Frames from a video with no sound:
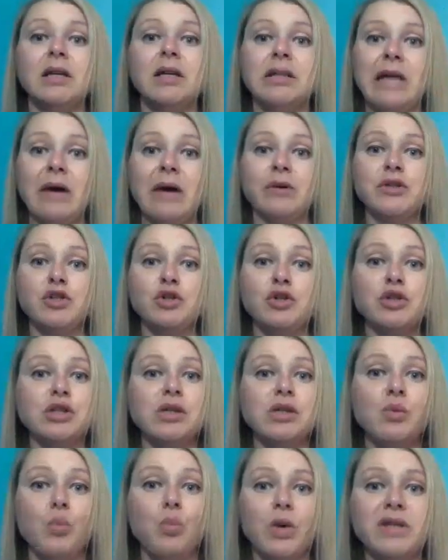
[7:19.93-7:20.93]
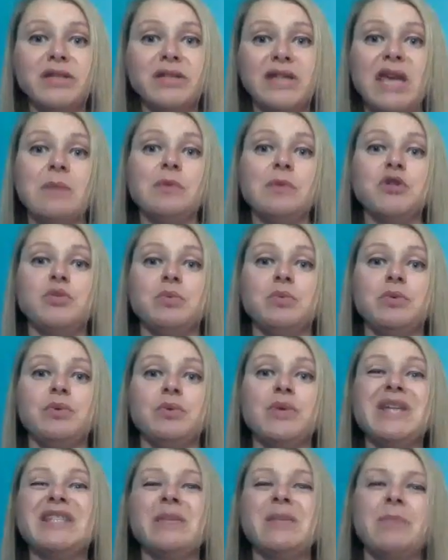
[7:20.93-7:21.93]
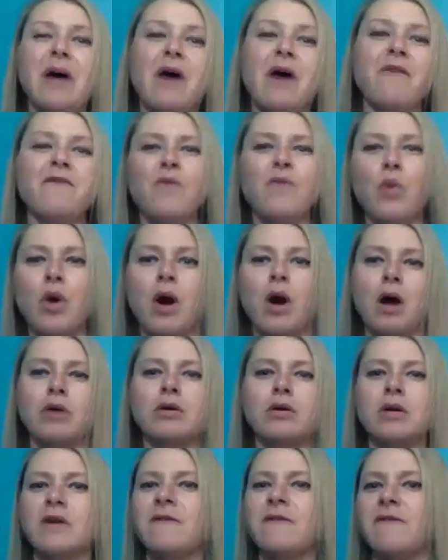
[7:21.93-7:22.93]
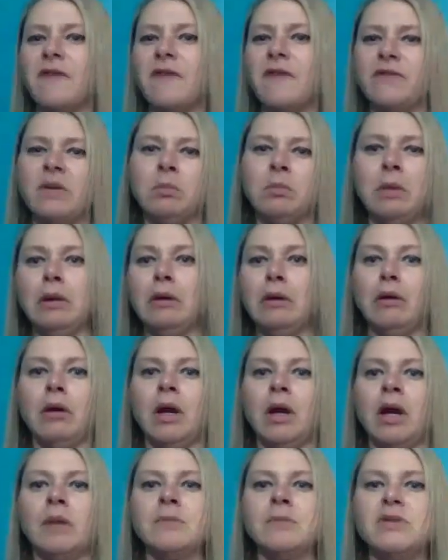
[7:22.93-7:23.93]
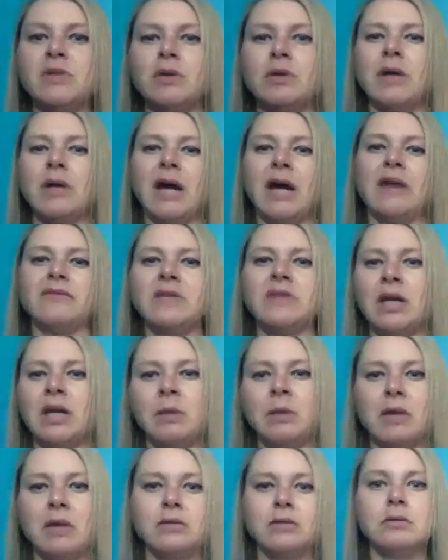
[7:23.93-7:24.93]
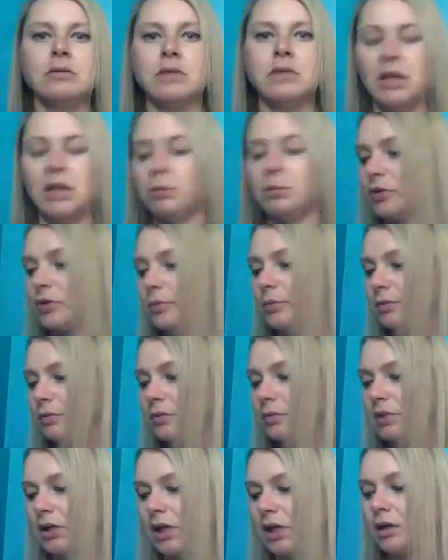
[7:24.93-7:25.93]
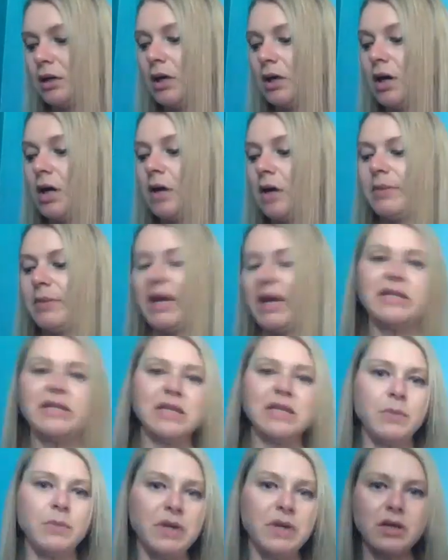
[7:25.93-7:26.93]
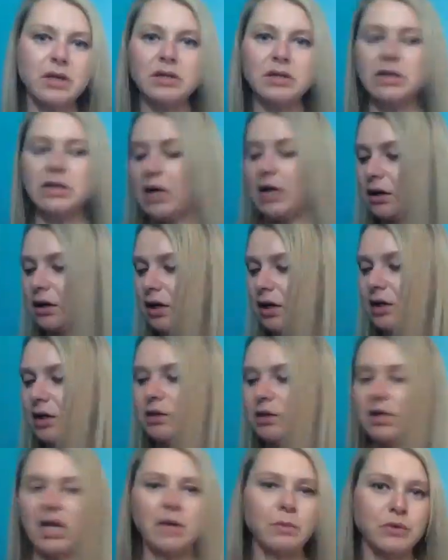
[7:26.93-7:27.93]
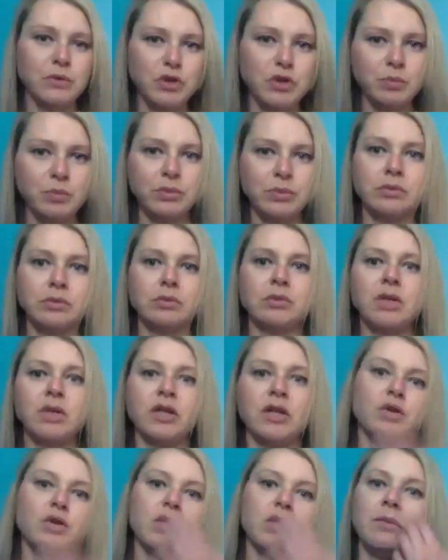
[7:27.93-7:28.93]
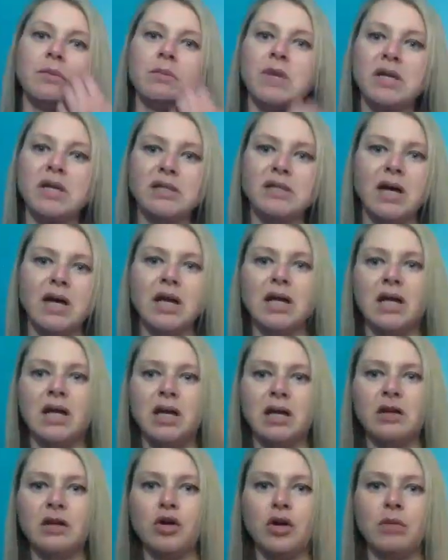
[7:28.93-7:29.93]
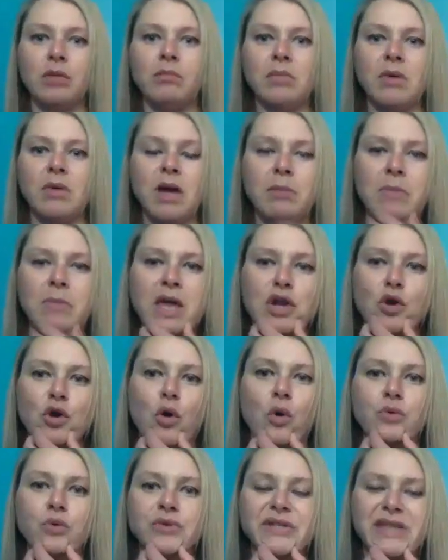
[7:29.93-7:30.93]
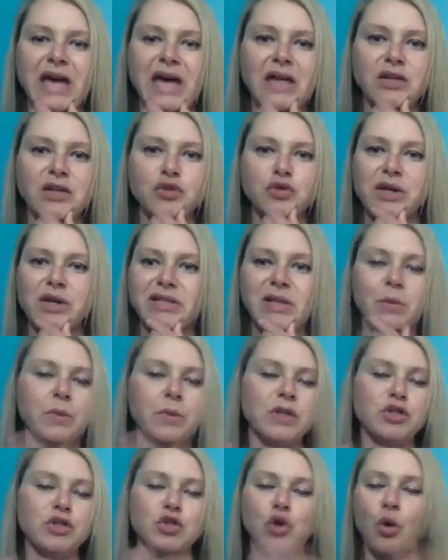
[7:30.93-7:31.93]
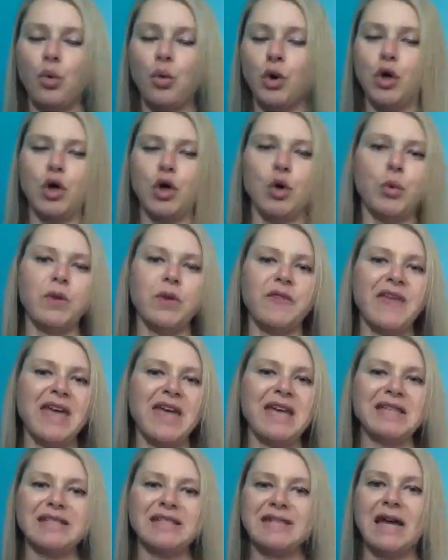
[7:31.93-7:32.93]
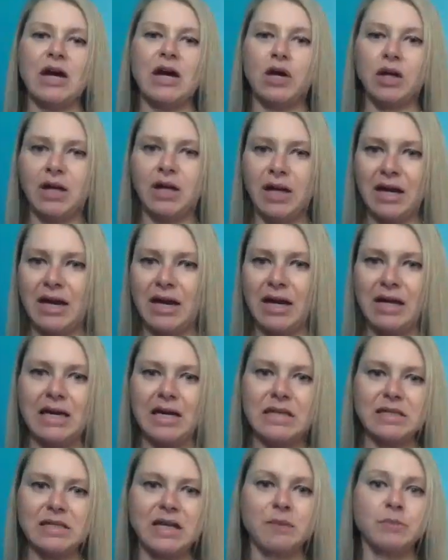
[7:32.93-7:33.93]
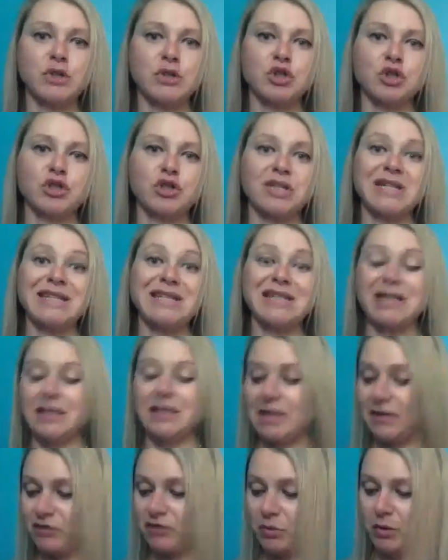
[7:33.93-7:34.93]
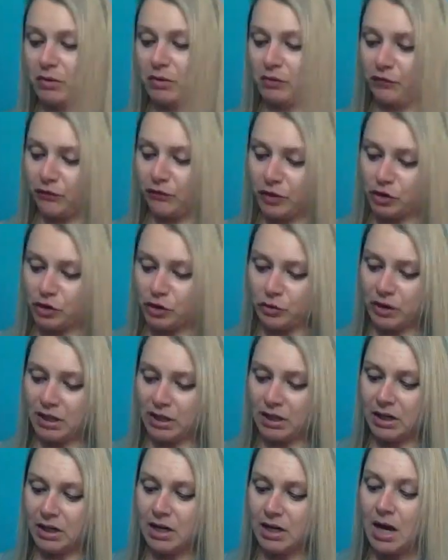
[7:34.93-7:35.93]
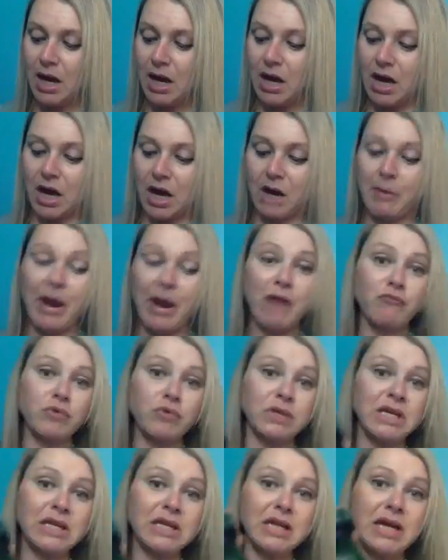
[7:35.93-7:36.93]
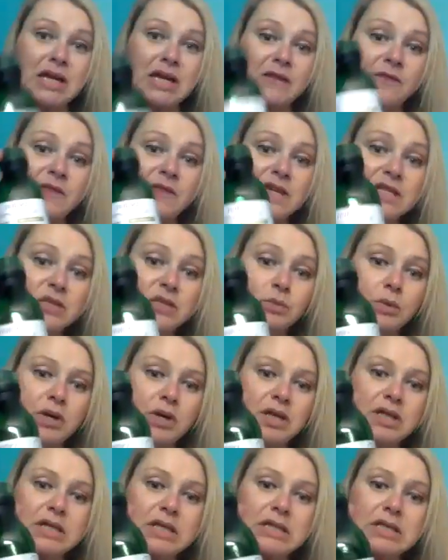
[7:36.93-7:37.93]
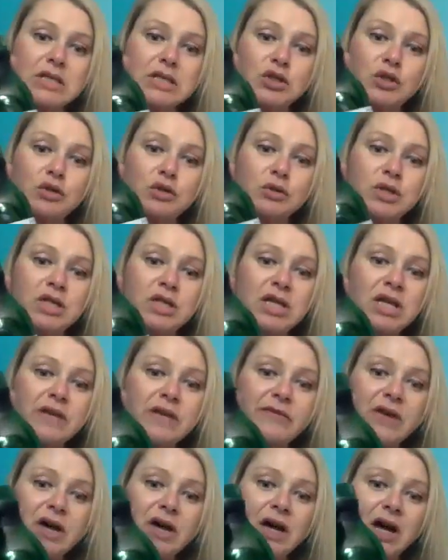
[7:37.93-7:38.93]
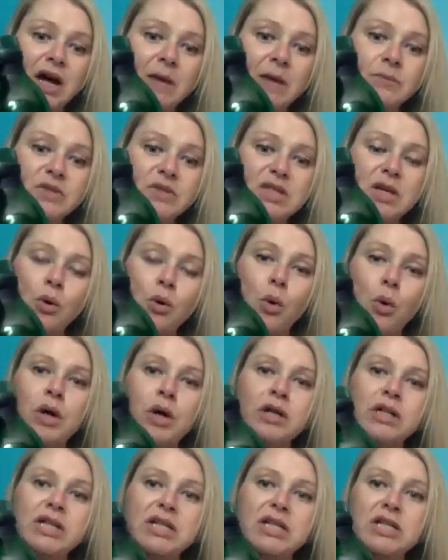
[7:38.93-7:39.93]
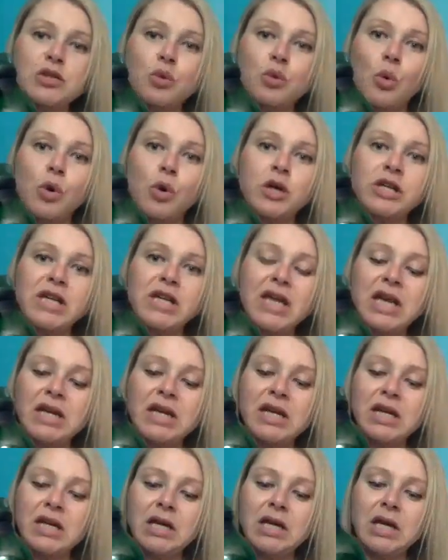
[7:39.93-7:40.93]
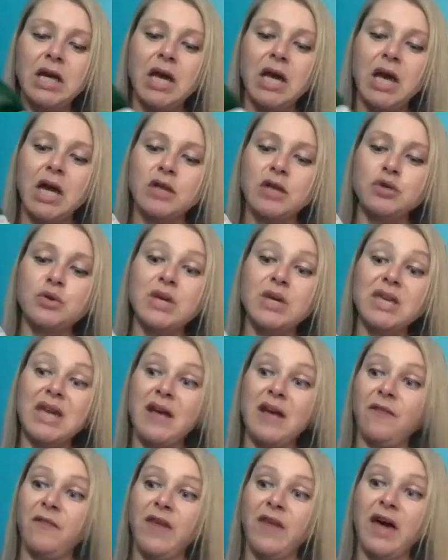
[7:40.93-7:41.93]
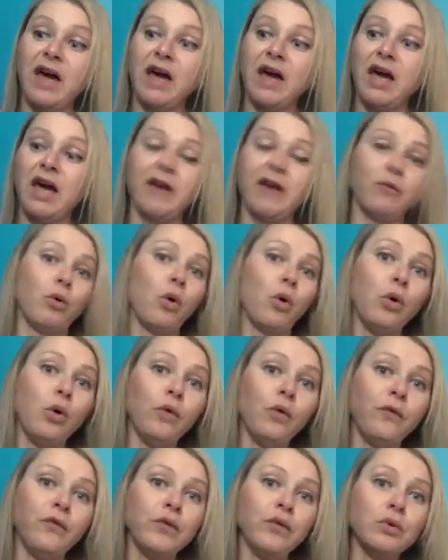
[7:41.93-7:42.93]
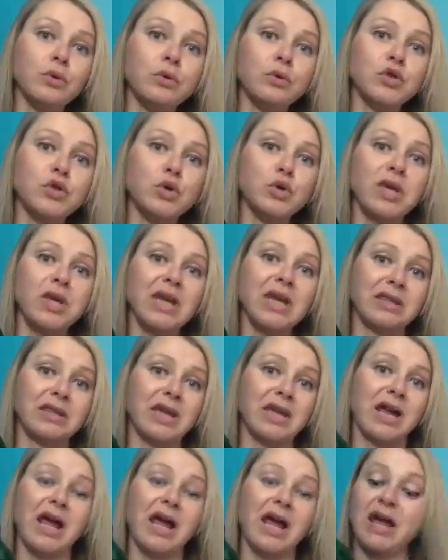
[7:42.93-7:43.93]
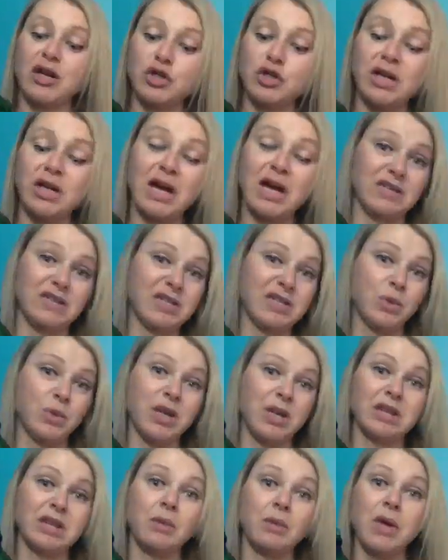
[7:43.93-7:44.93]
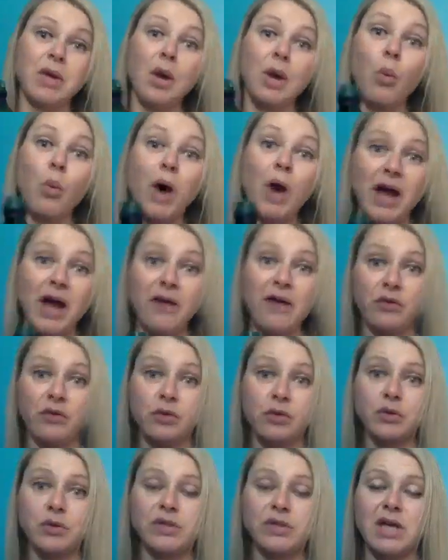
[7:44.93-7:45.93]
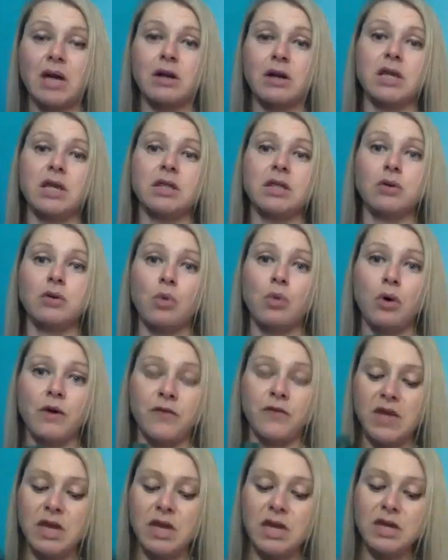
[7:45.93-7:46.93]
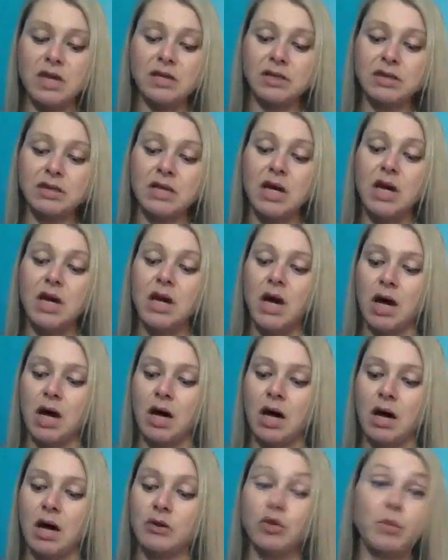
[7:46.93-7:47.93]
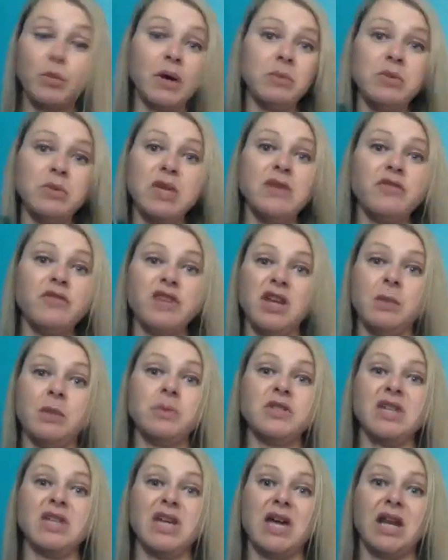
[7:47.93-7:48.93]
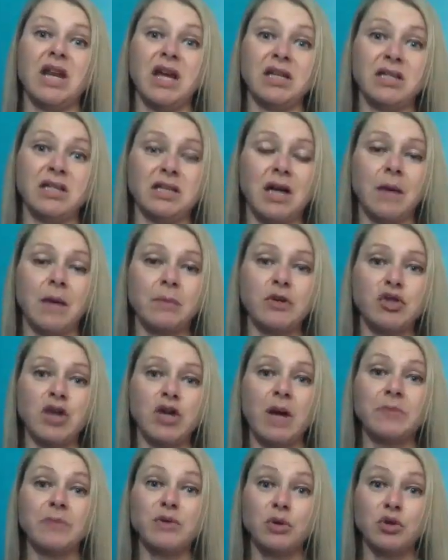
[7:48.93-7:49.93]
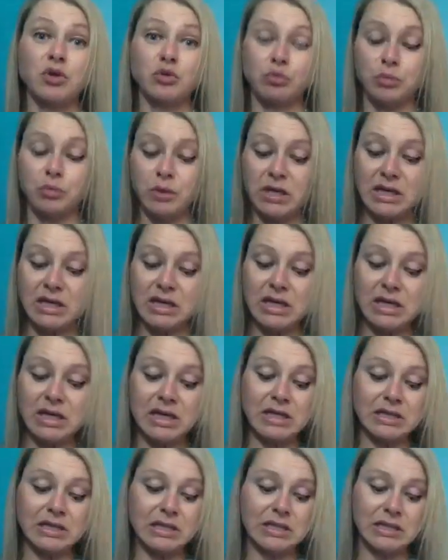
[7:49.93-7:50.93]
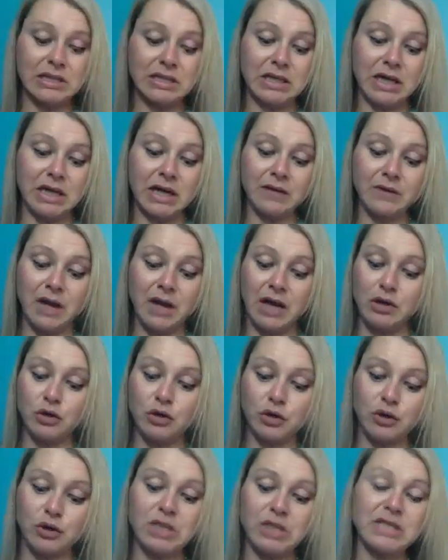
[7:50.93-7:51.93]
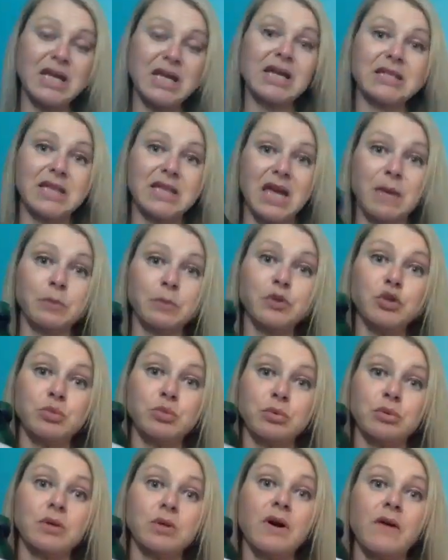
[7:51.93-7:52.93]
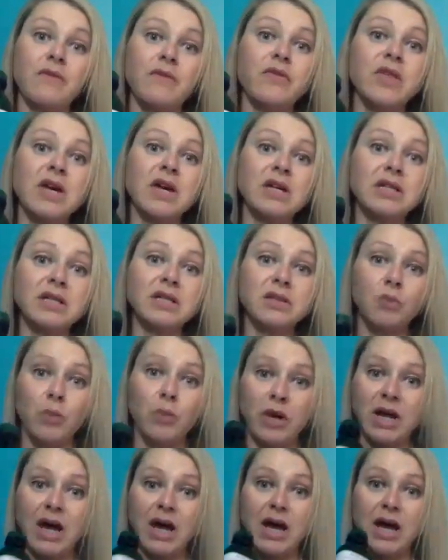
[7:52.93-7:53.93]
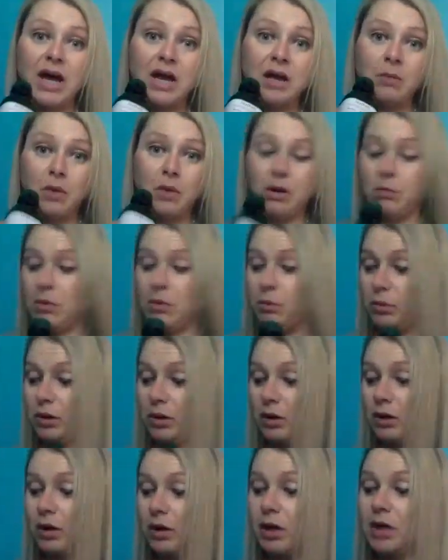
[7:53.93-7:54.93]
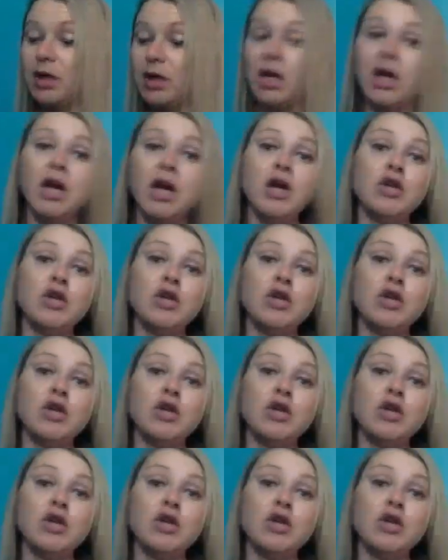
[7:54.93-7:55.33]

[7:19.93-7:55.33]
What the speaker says: Now it's usually 1 tablespoon, that's about 450 milligrams. So you'd have to get about 2 tablespoons in, but I typically take like a tablespoon. You can mix that in. You can make your own salad dressing, but don't cook with it. It's not good at high heat temperatures, and it does have to be refrigerated. I really like this one. This is Nutiva hemp seed oil. It is organic. You can get that at Whole Foods. You can get that. I actually got this one at the Big Y for those that are in the Northeast. You might be even able to get it at Stop and Shop. So it's really easy to get. I usually take a tablespoon of this when I am on my period.